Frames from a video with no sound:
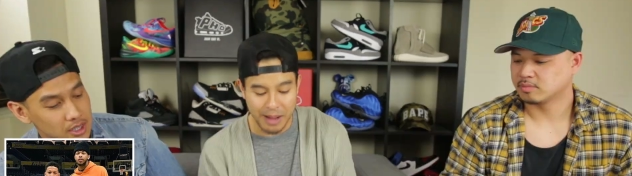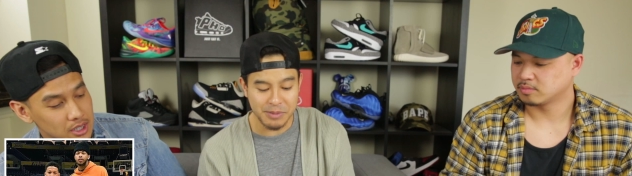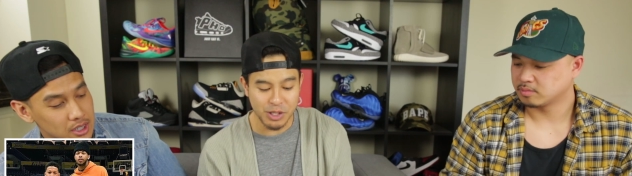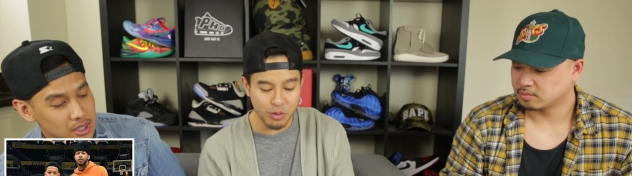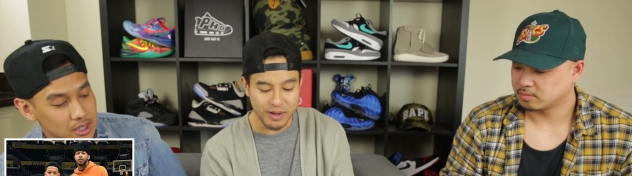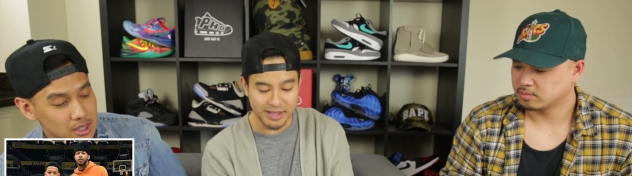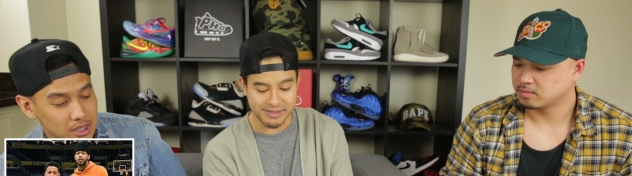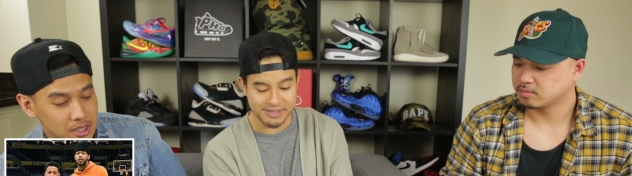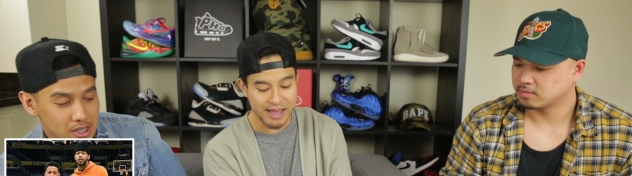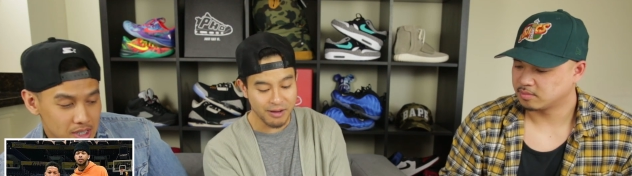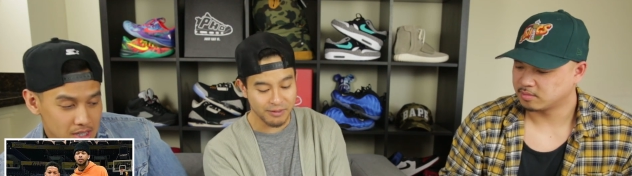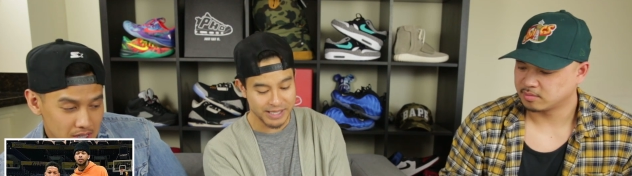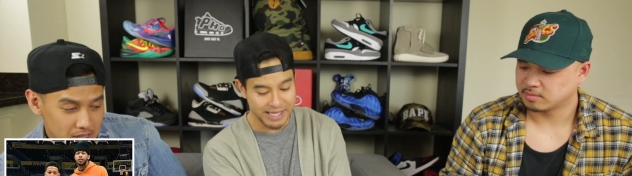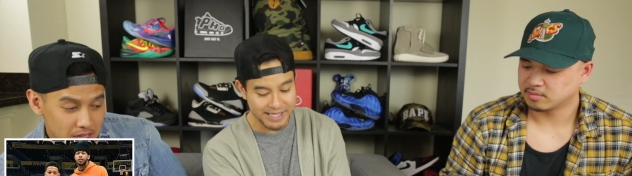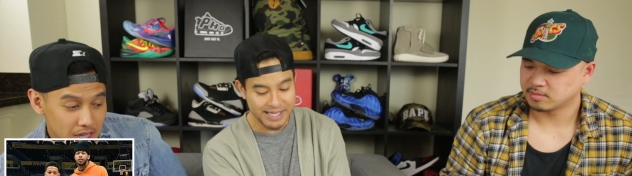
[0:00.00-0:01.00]
Speaker 1: I mean, you could
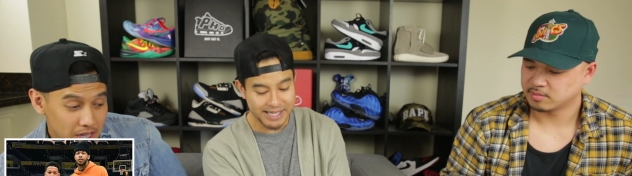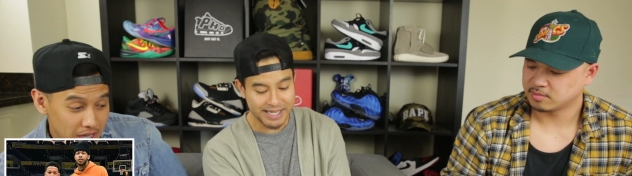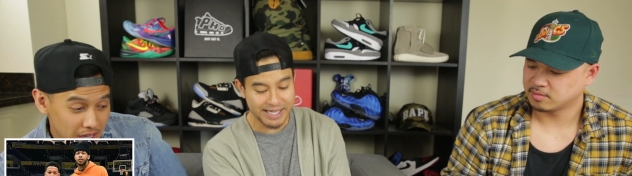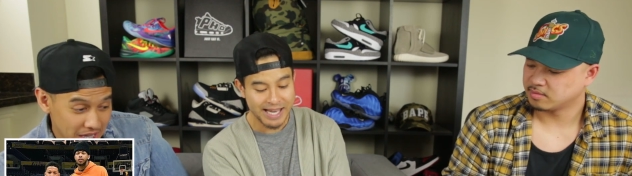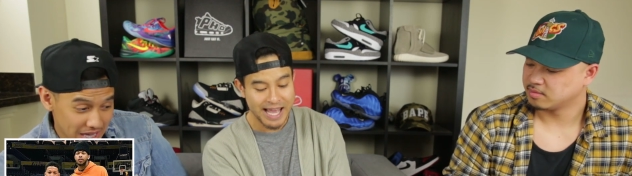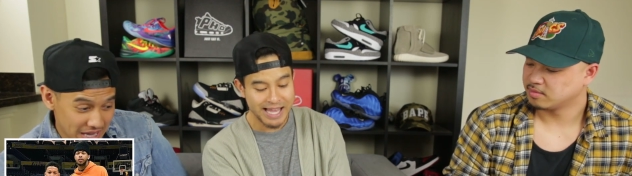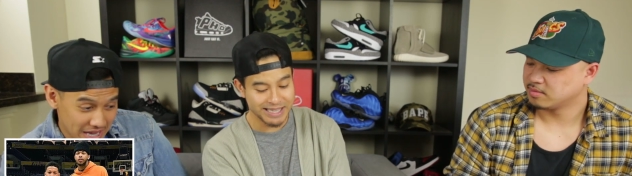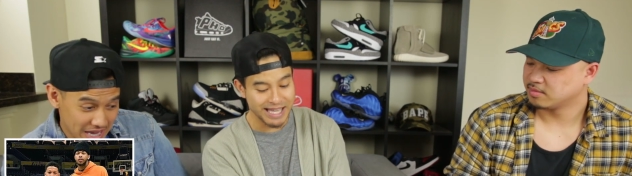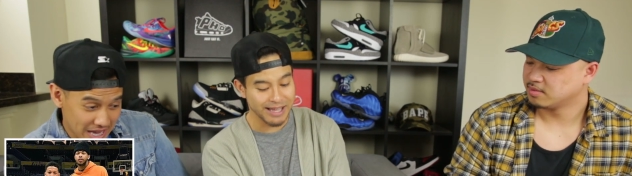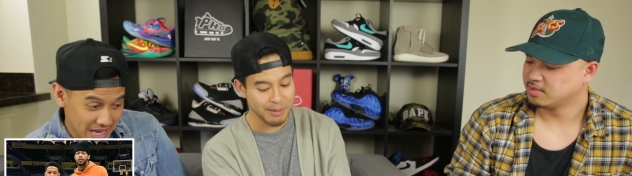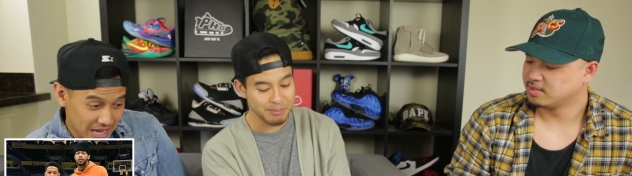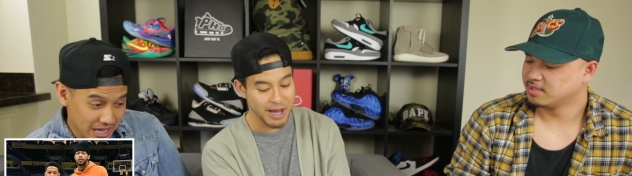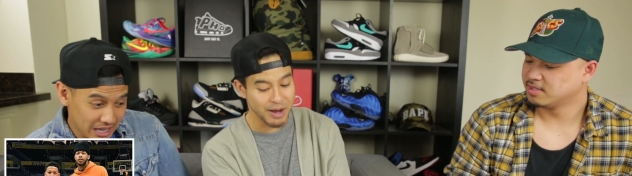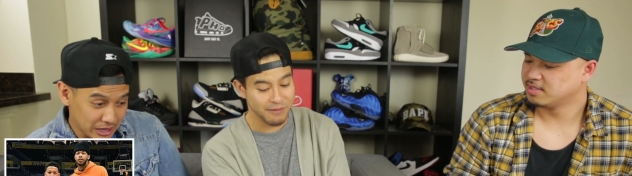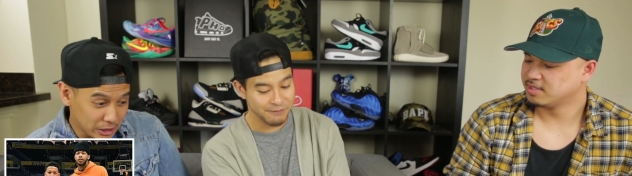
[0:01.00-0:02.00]
tell he needed
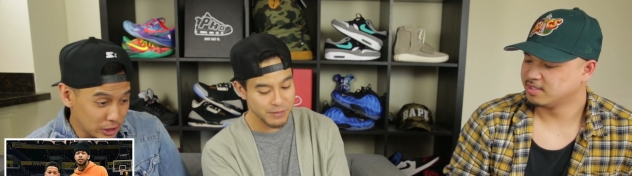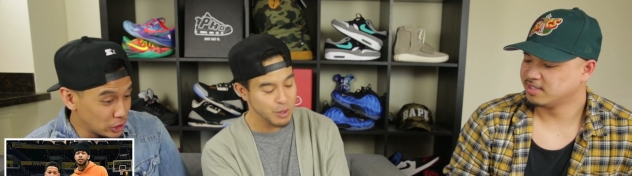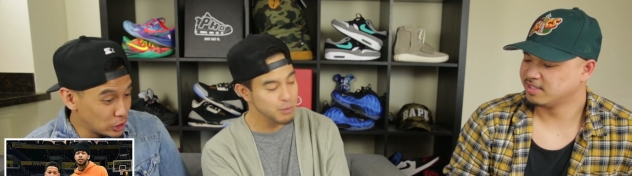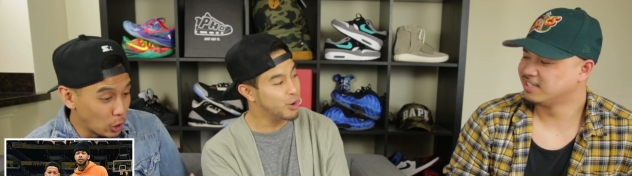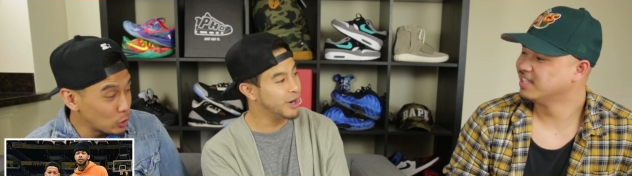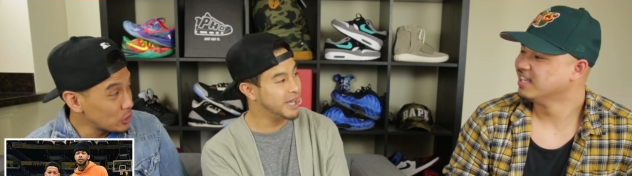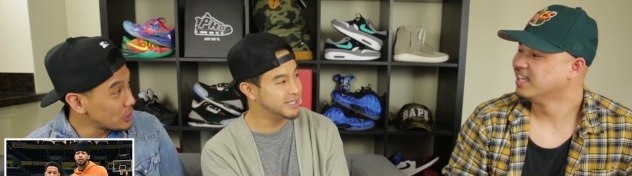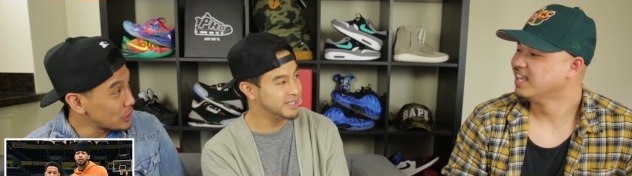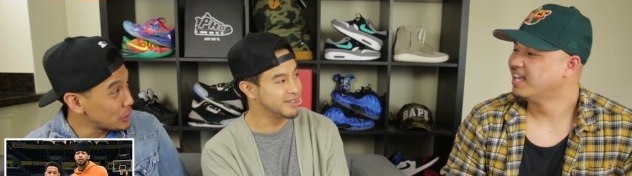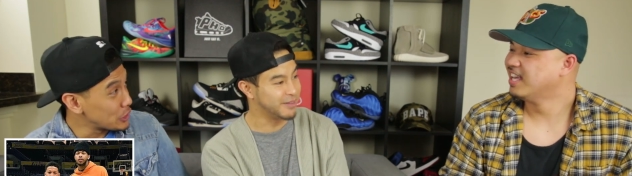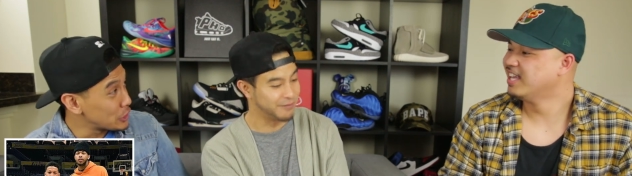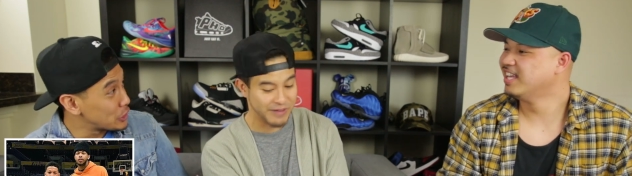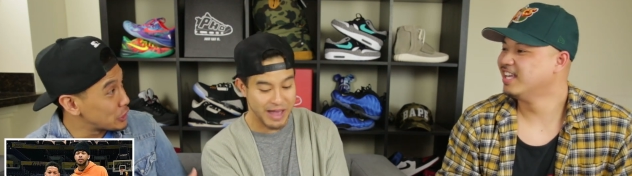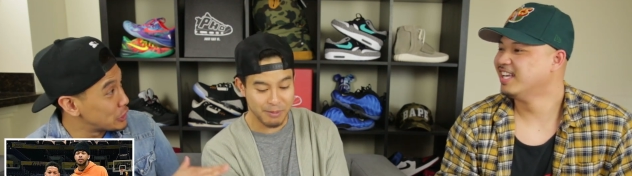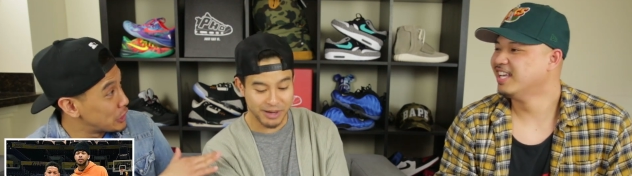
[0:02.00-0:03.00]
like about there's few no, more
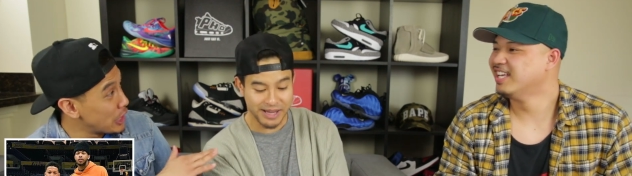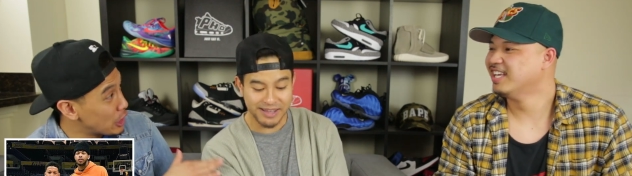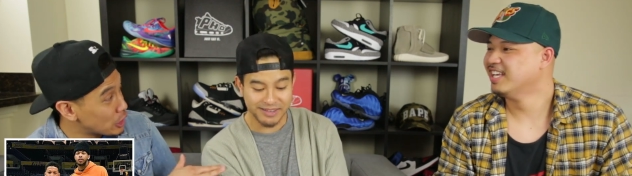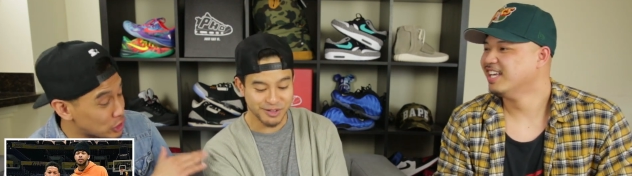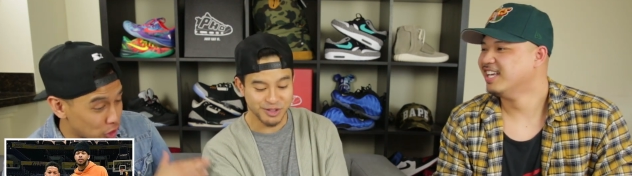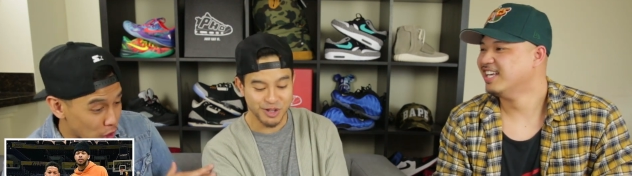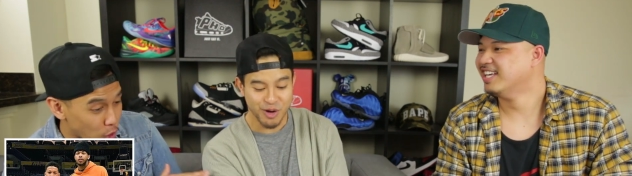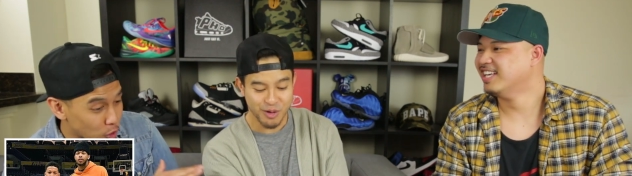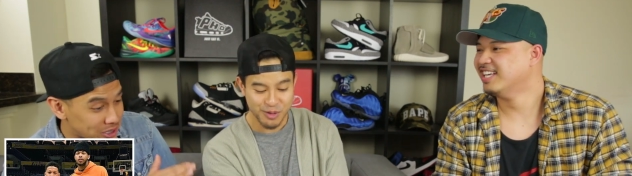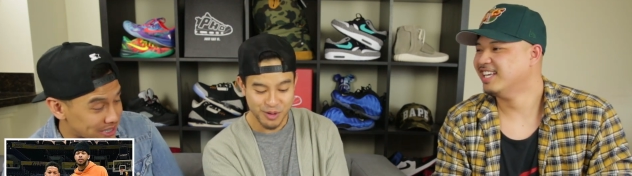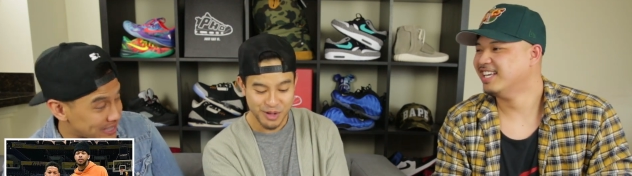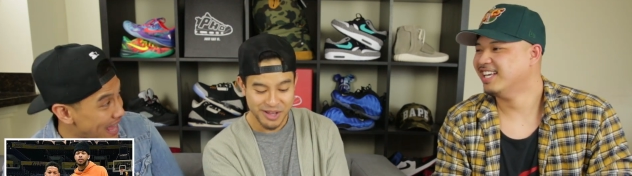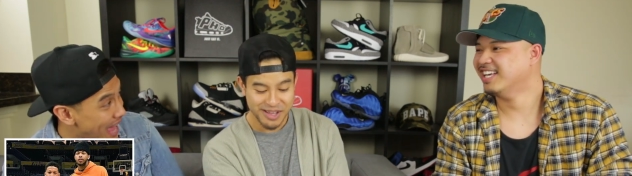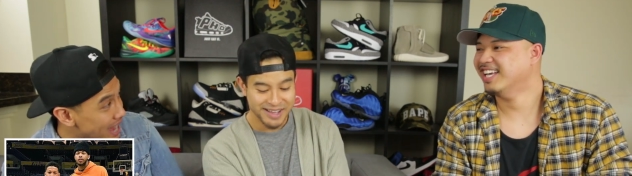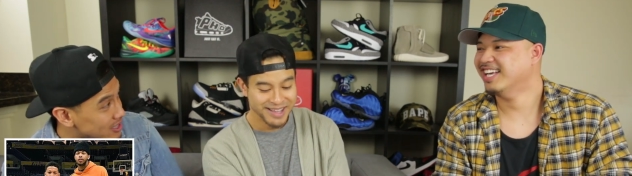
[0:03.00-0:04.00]
inches of fabric. There's no, no
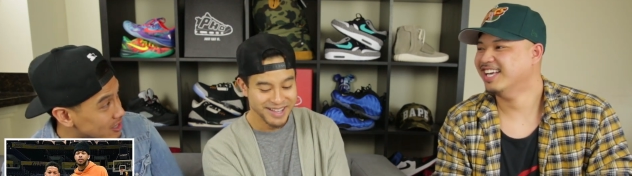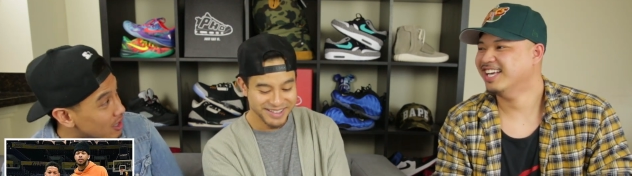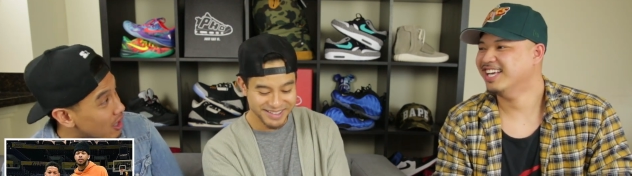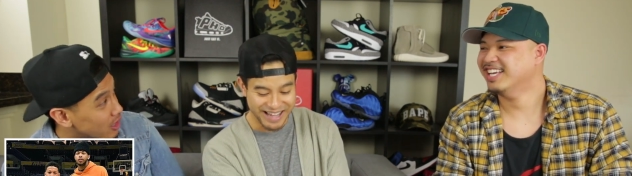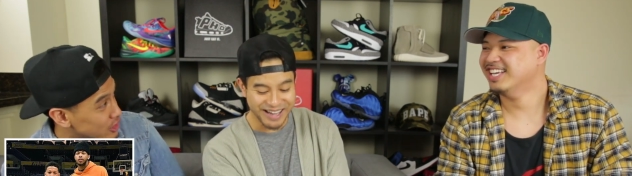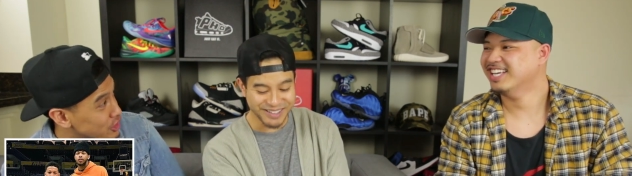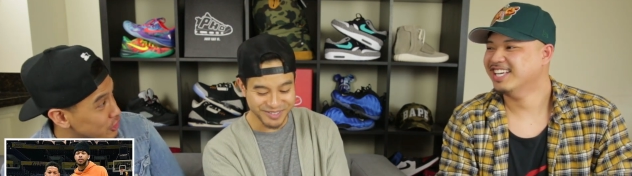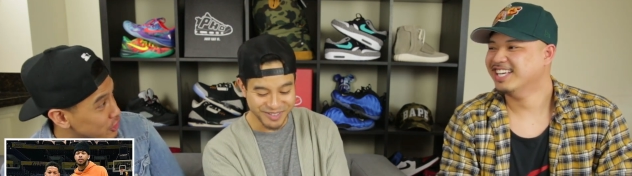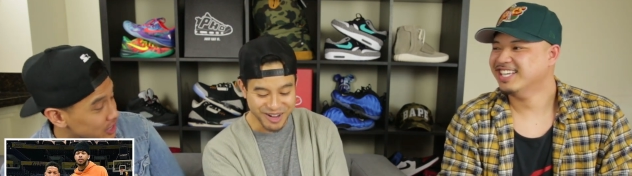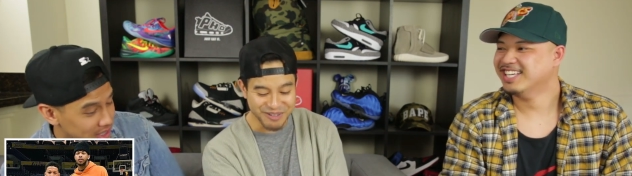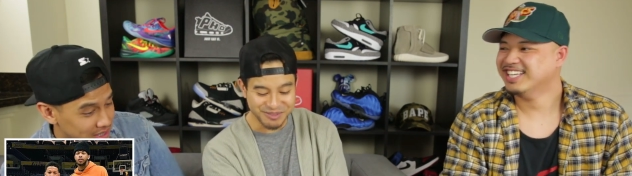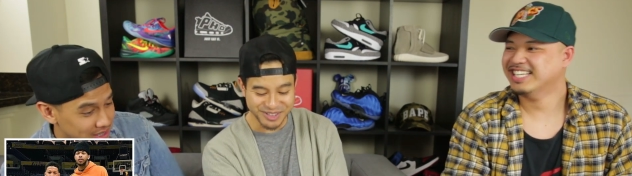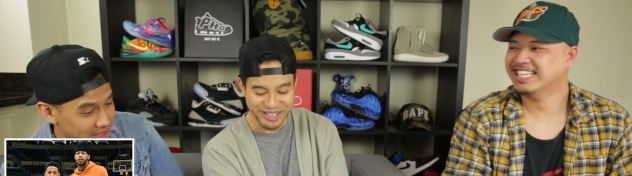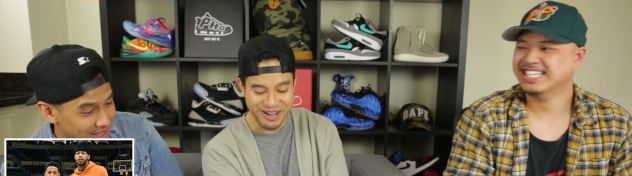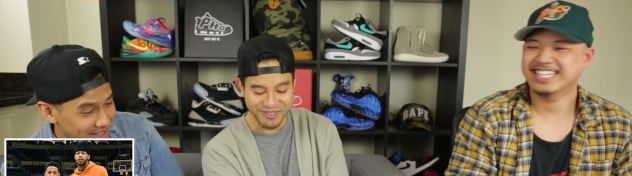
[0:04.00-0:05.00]
stacks. that's what
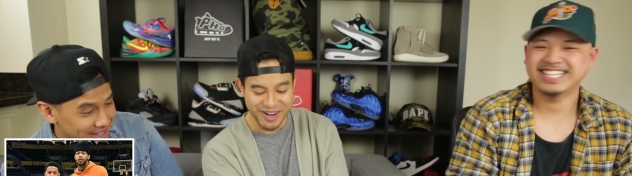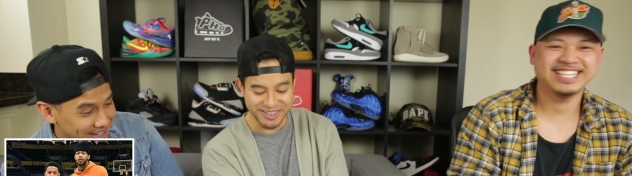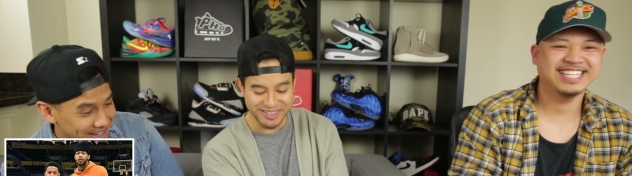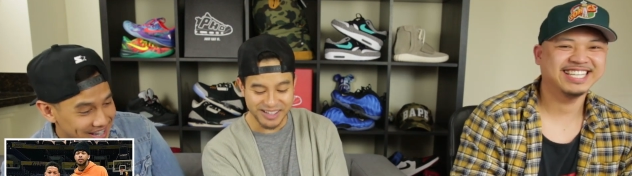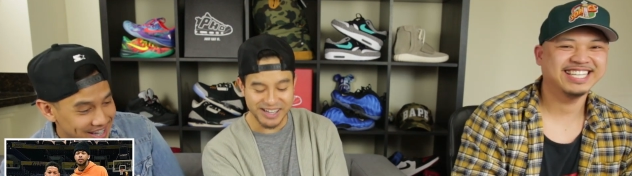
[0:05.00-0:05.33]
jeans. I'm saying right